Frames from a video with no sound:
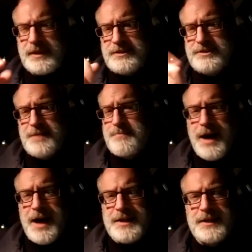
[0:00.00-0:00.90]
Dim
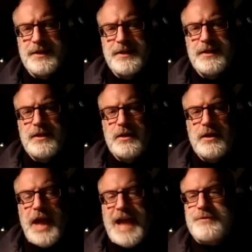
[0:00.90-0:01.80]
Mak.
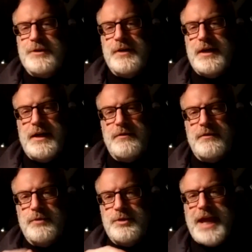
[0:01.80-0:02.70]
After
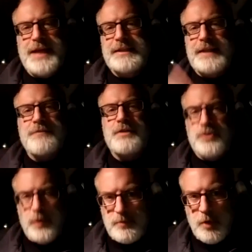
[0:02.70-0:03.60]
Rutan had left and
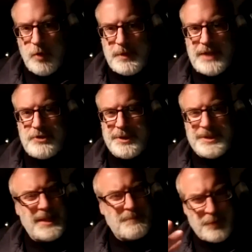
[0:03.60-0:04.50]
joined Morbid Angel, I
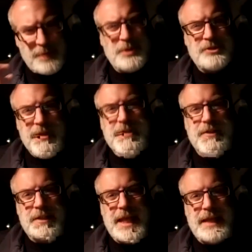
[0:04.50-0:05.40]
think that pretty much
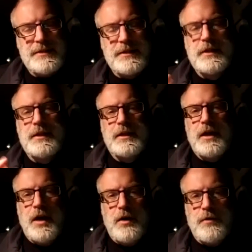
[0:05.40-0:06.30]
signaled the end
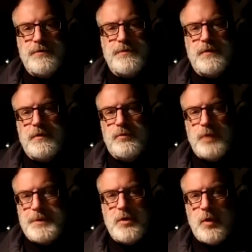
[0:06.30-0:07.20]
of
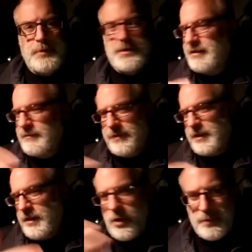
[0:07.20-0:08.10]
Ripping Corpse and for
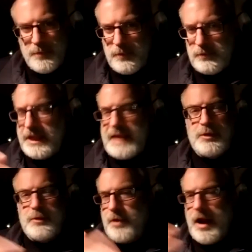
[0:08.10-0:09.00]
the whole
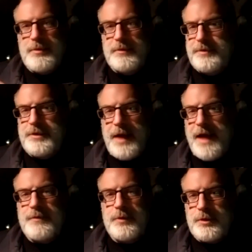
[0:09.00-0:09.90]
label problems that they were
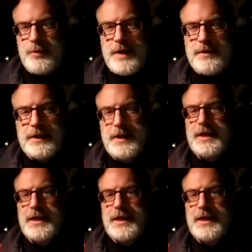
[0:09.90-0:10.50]
having with the record.